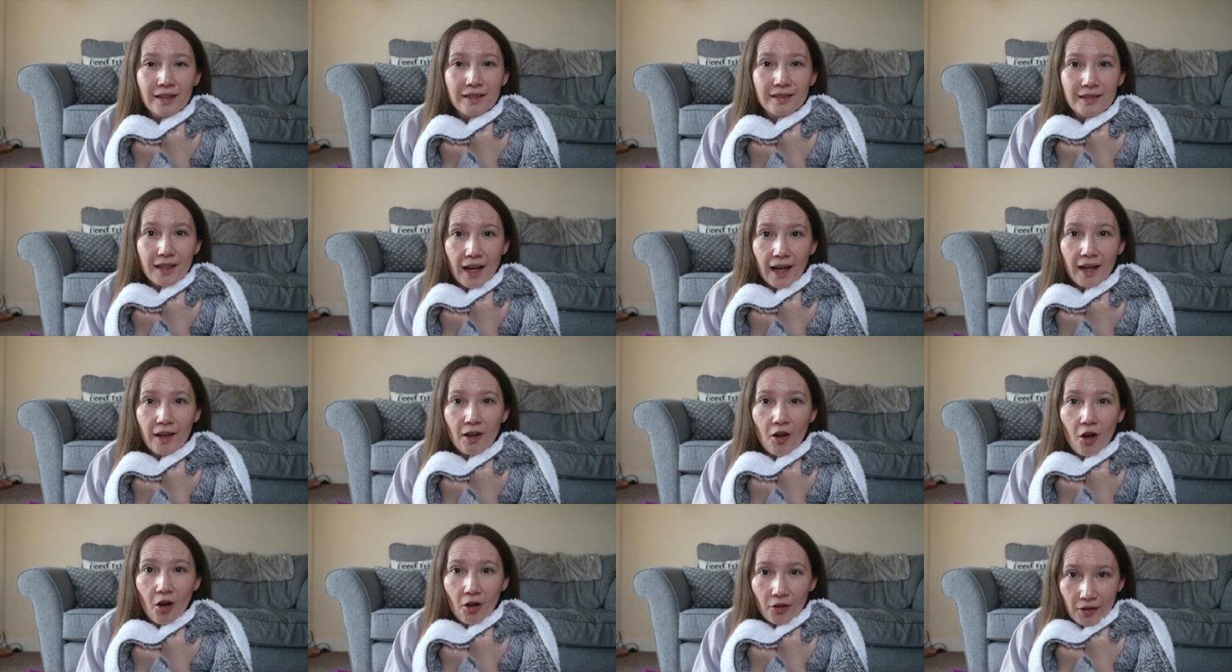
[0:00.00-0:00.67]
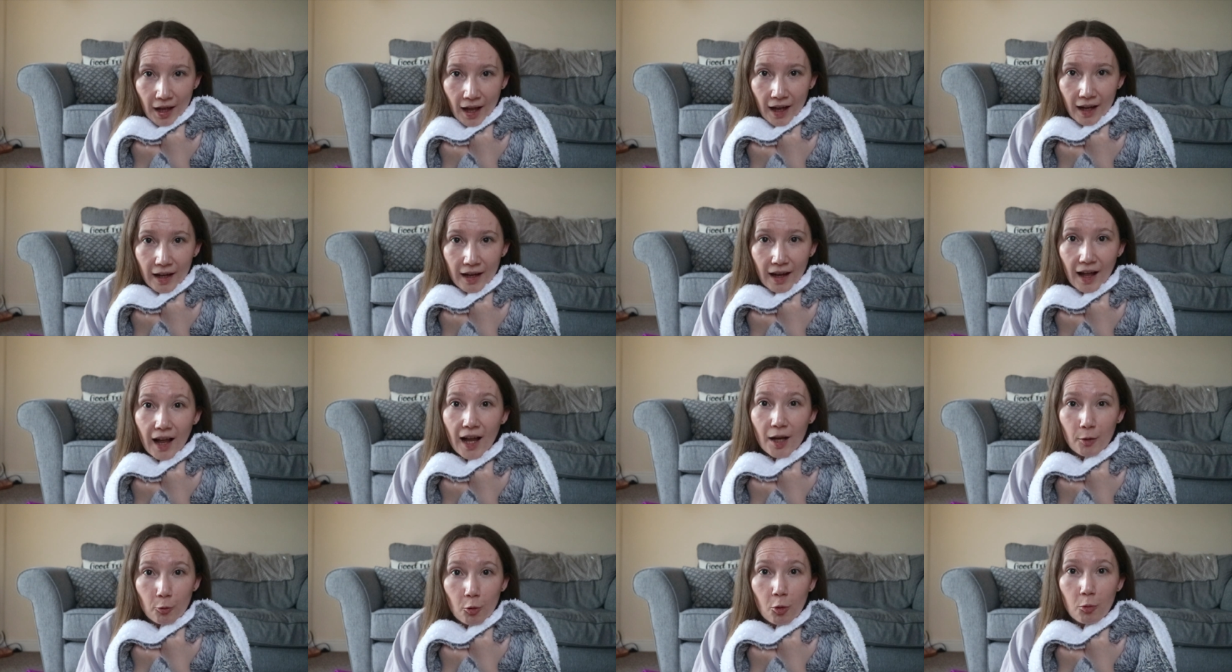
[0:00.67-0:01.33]
Day or night,
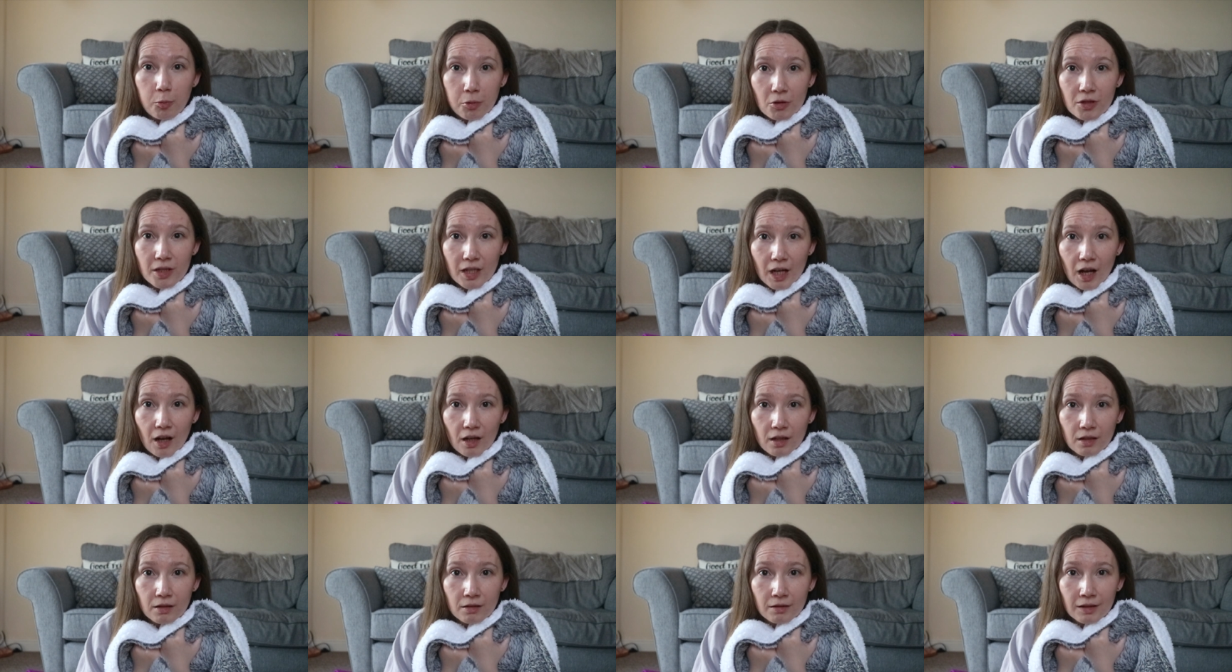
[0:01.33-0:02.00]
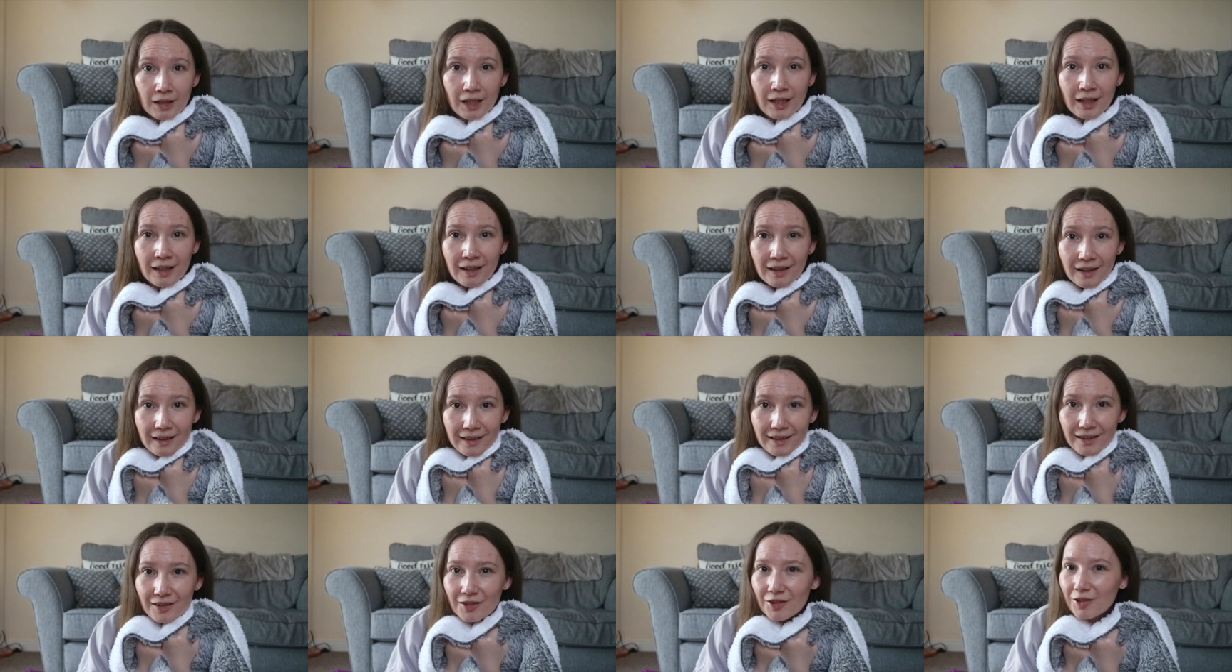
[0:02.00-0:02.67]
I will put it on.
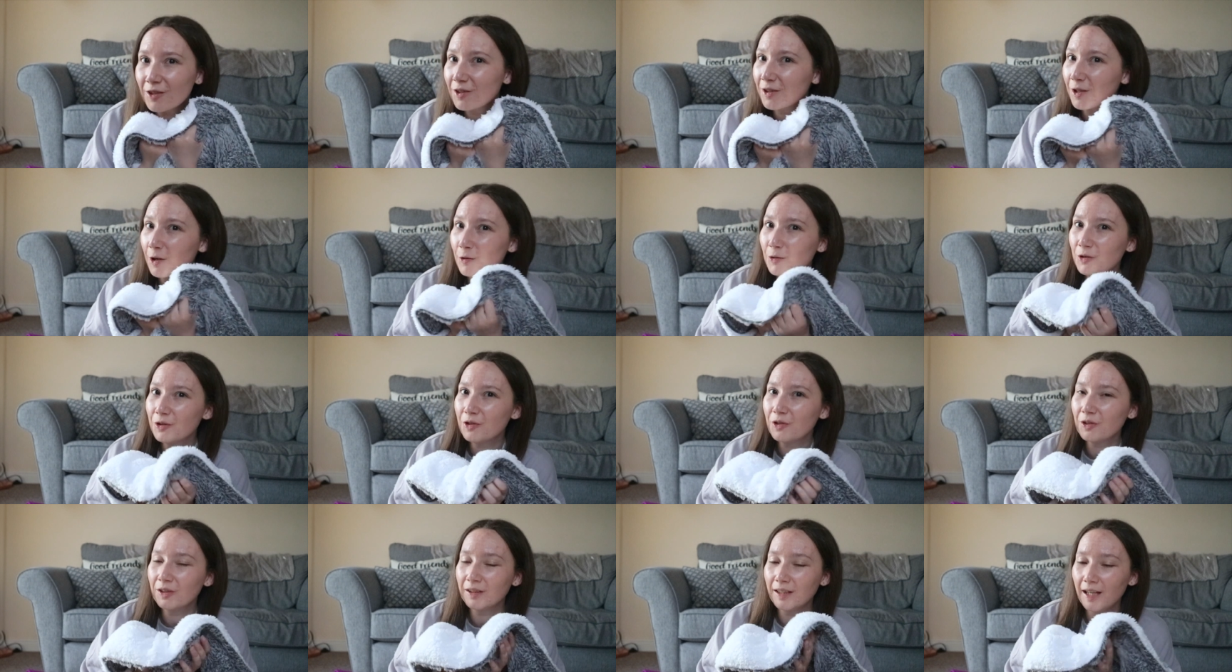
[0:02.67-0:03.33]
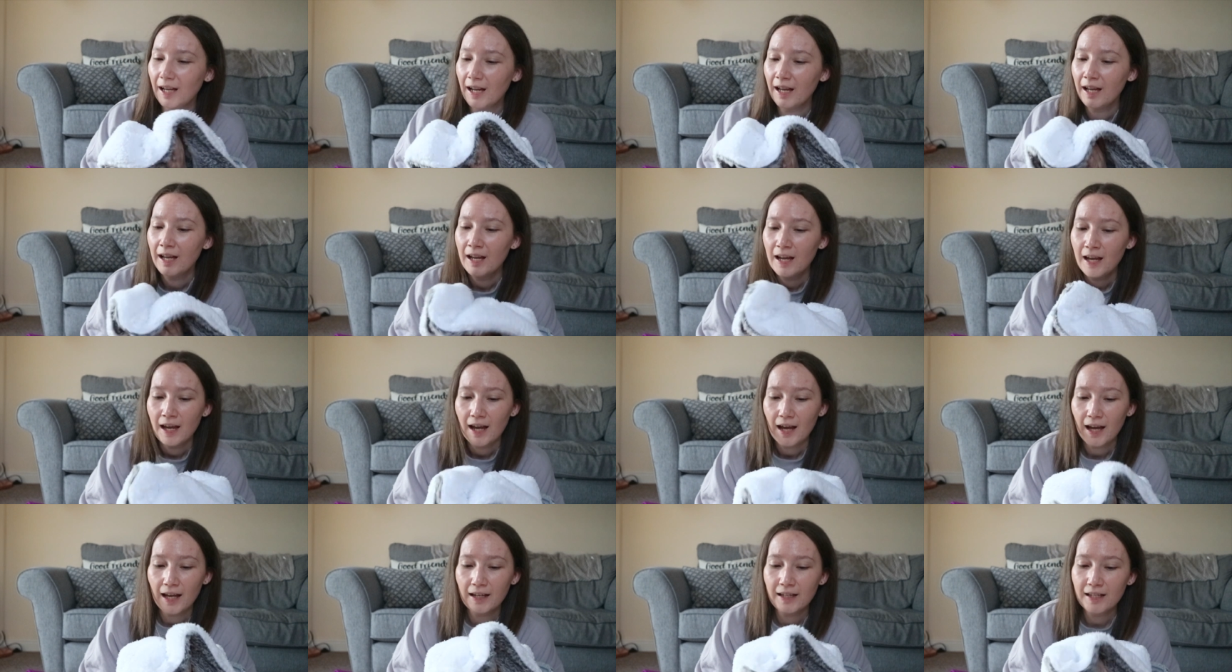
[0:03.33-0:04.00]
It's just so snuggly.
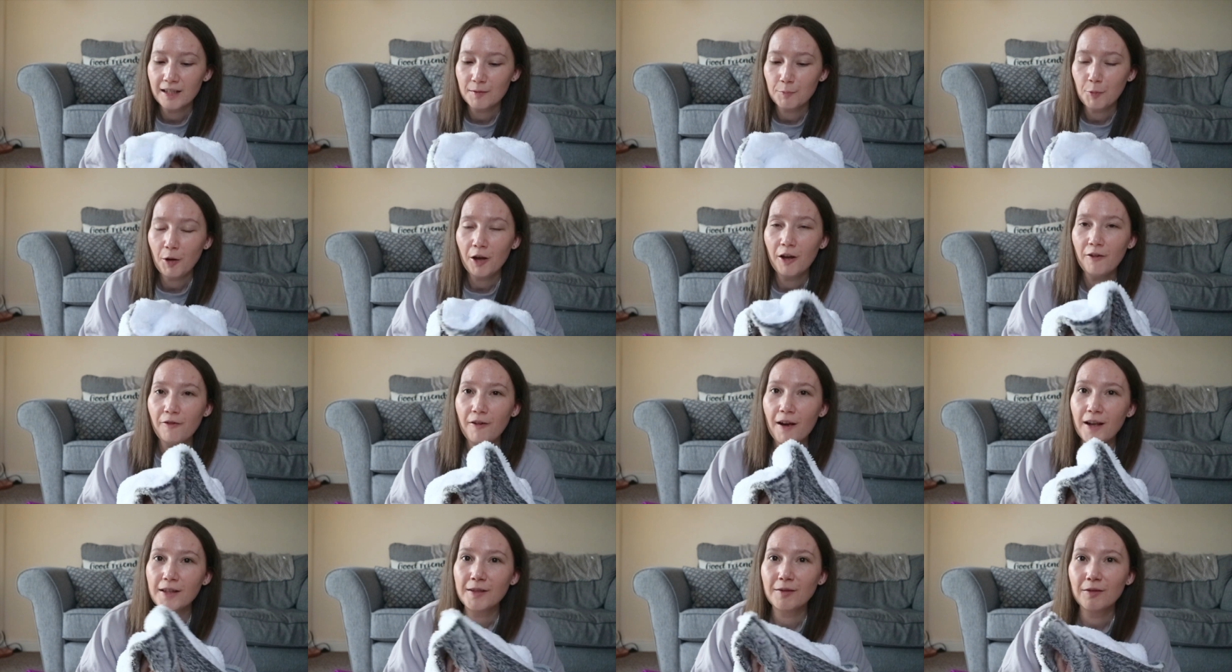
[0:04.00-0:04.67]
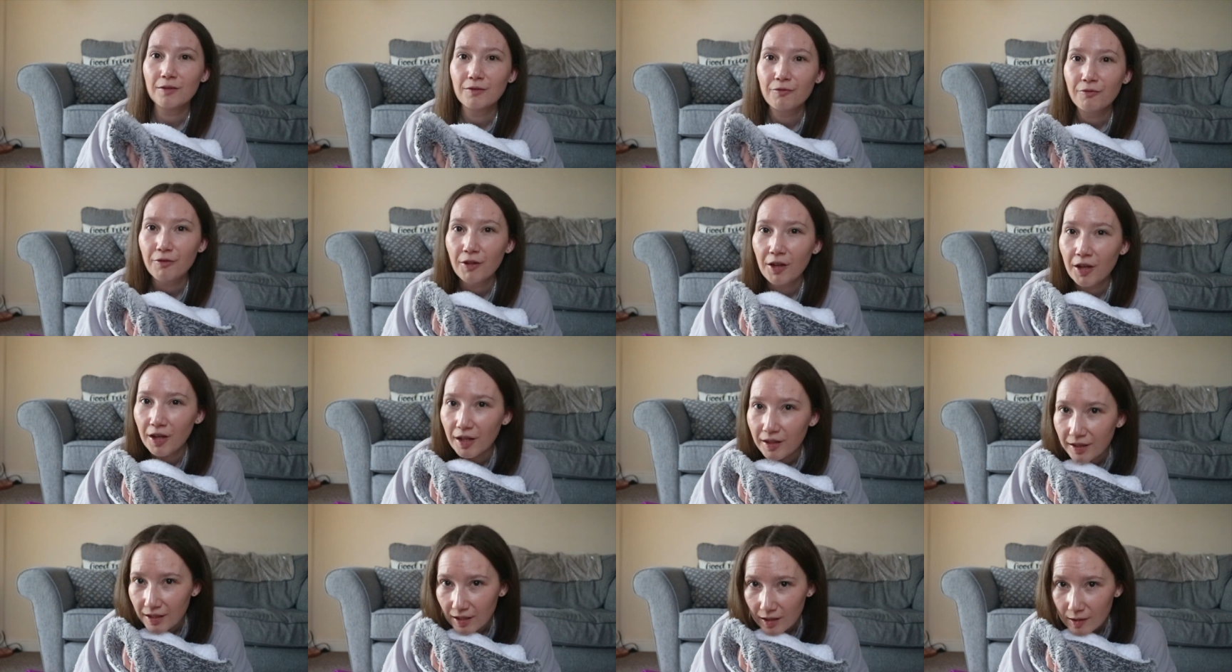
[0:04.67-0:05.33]
And it's perfect
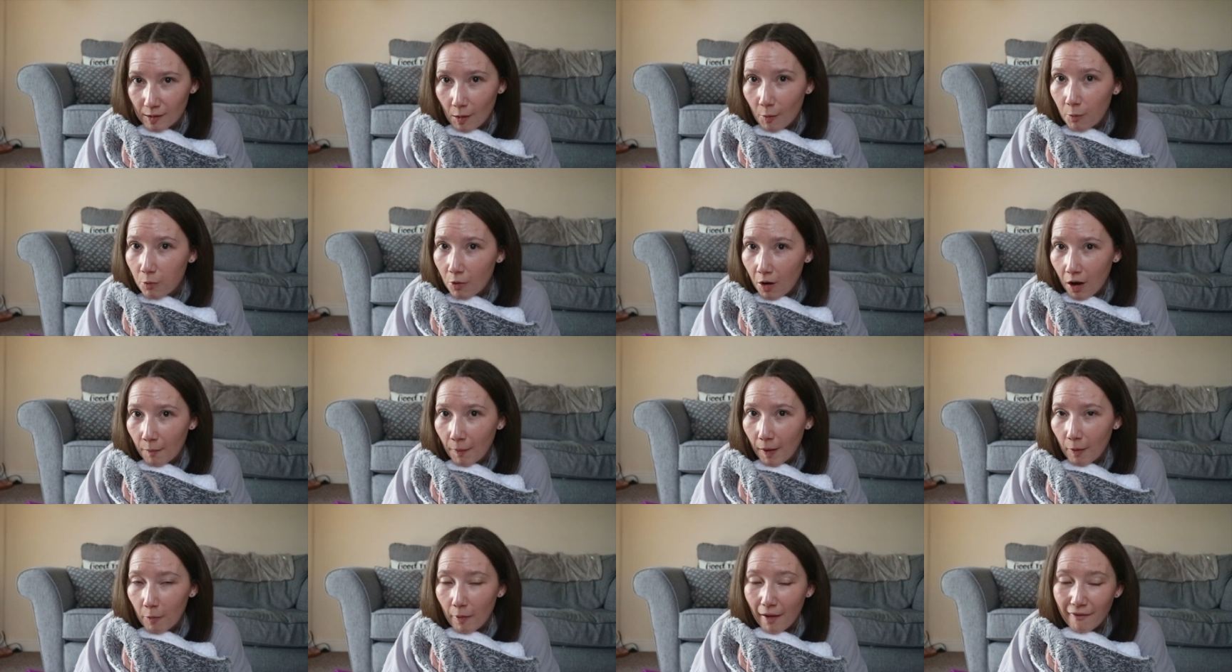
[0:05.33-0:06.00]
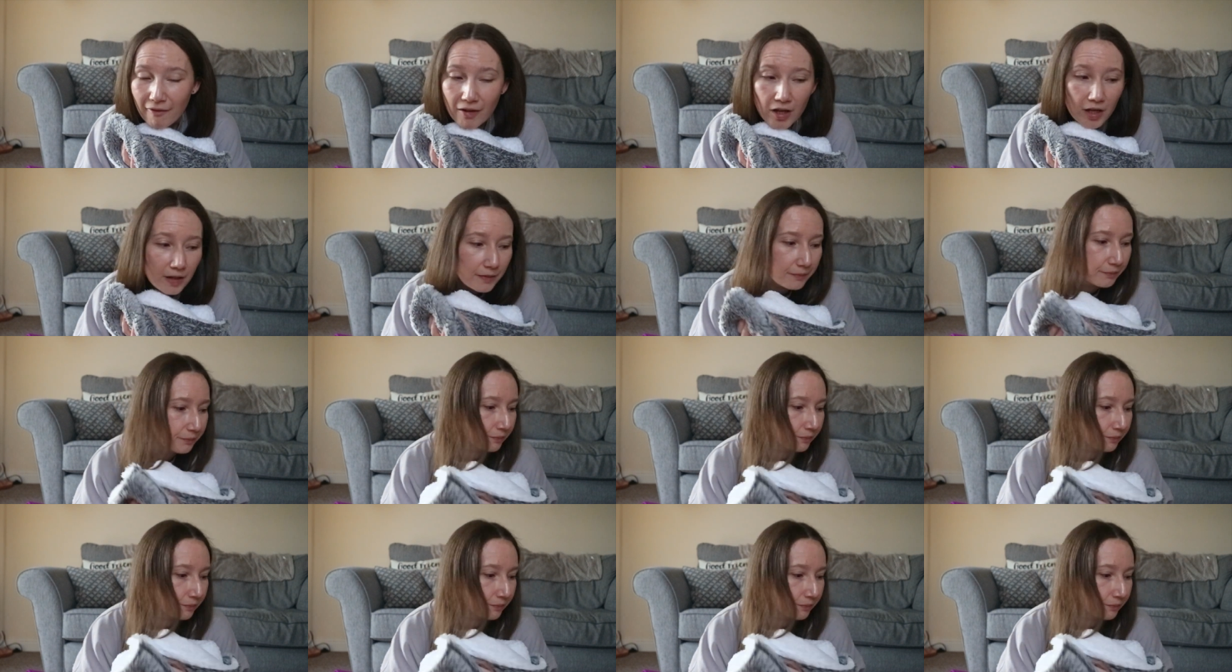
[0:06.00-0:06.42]
for this warm weather.